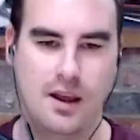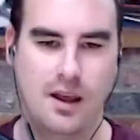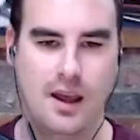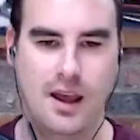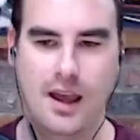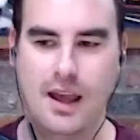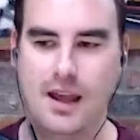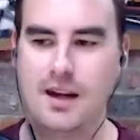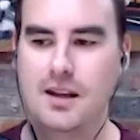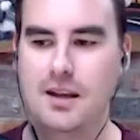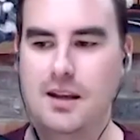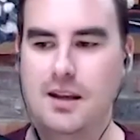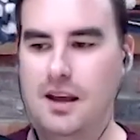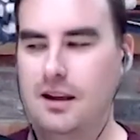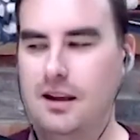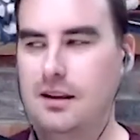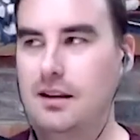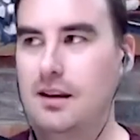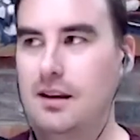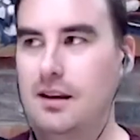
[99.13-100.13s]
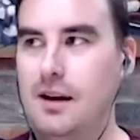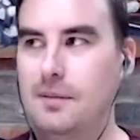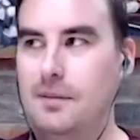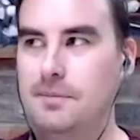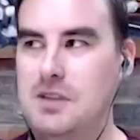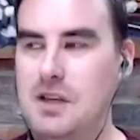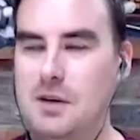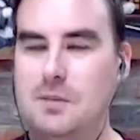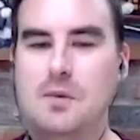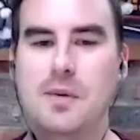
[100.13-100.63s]
any yeah.
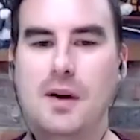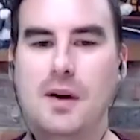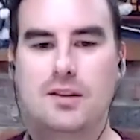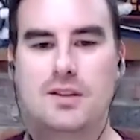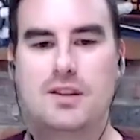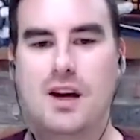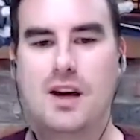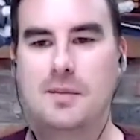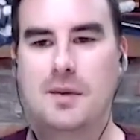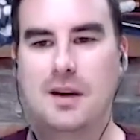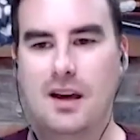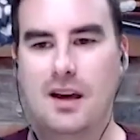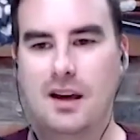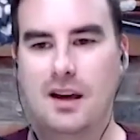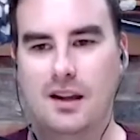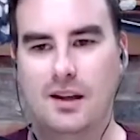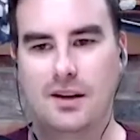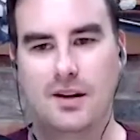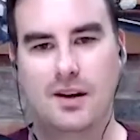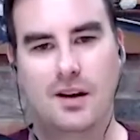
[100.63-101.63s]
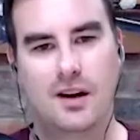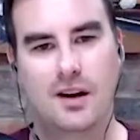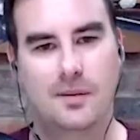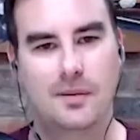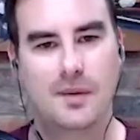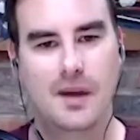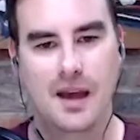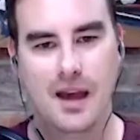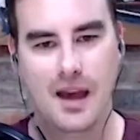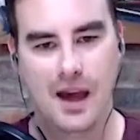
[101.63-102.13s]
Tell me about your time at, at
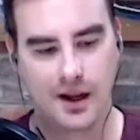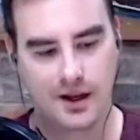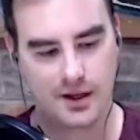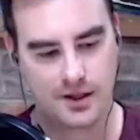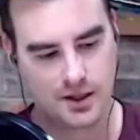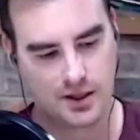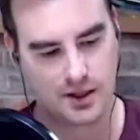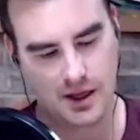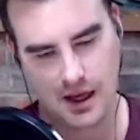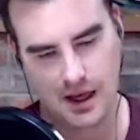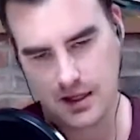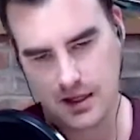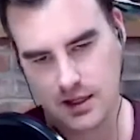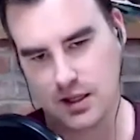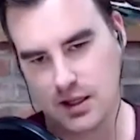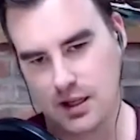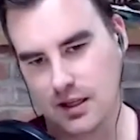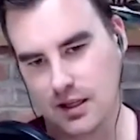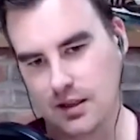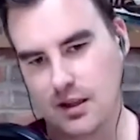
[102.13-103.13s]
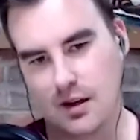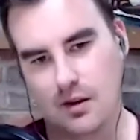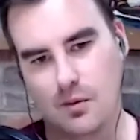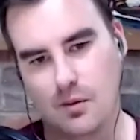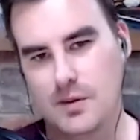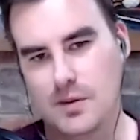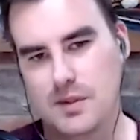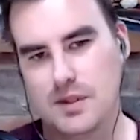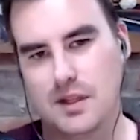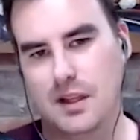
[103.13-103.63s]
Cloudera. How did you how did you get there?
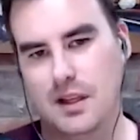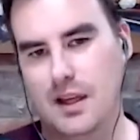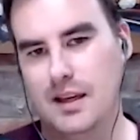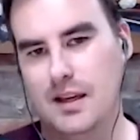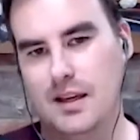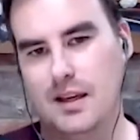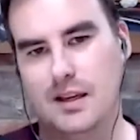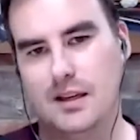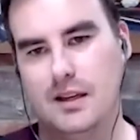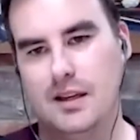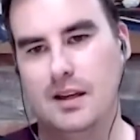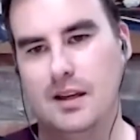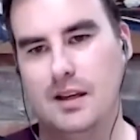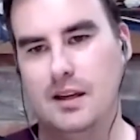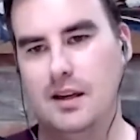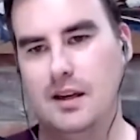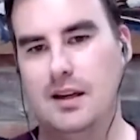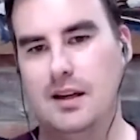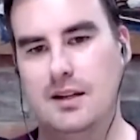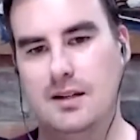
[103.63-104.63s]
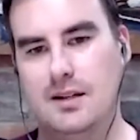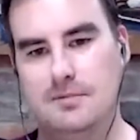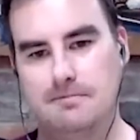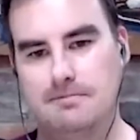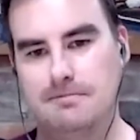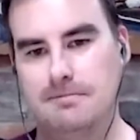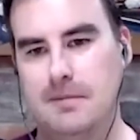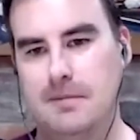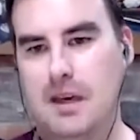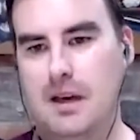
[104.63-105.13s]
What was it like?
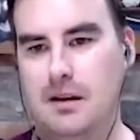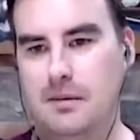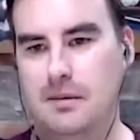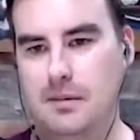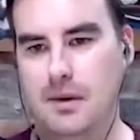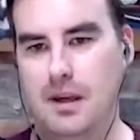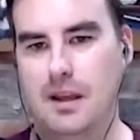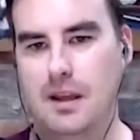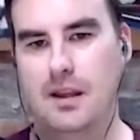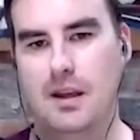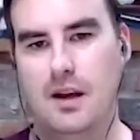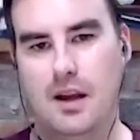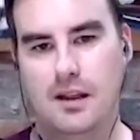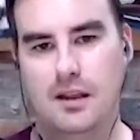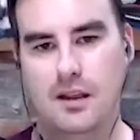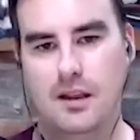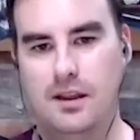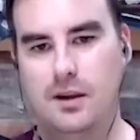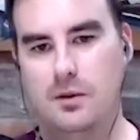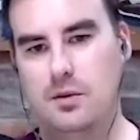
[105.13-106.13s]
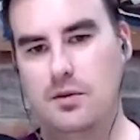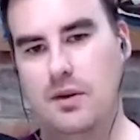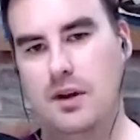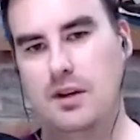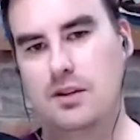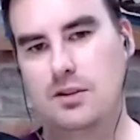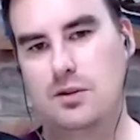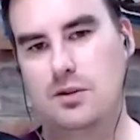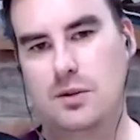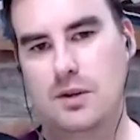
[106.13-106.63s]
Um, yeah, and then I, I think we've got
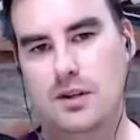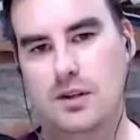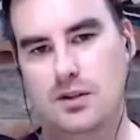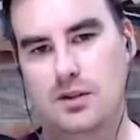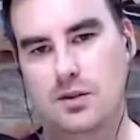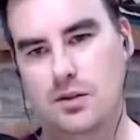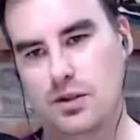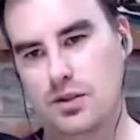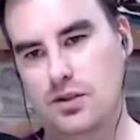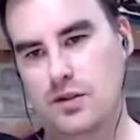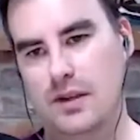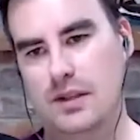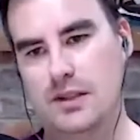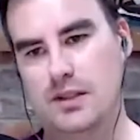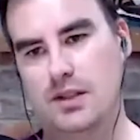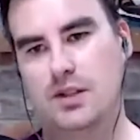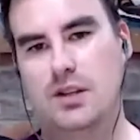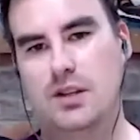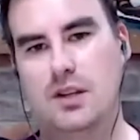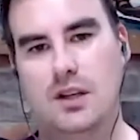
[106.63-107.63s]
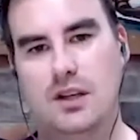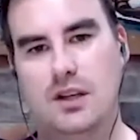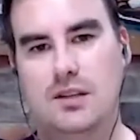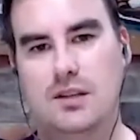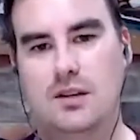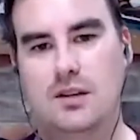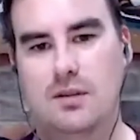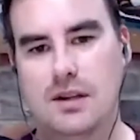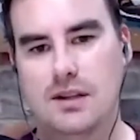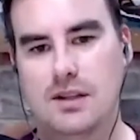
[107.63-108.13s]
a story to sort of transition
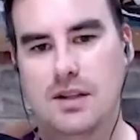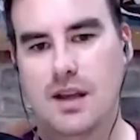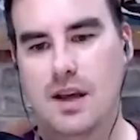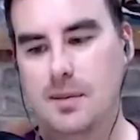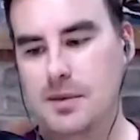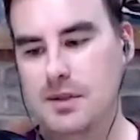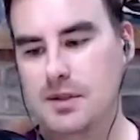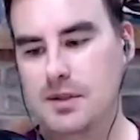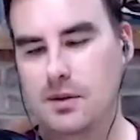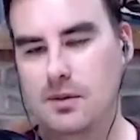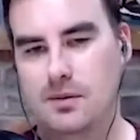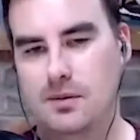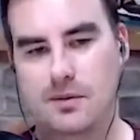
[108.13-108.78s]
into the rest of the episode.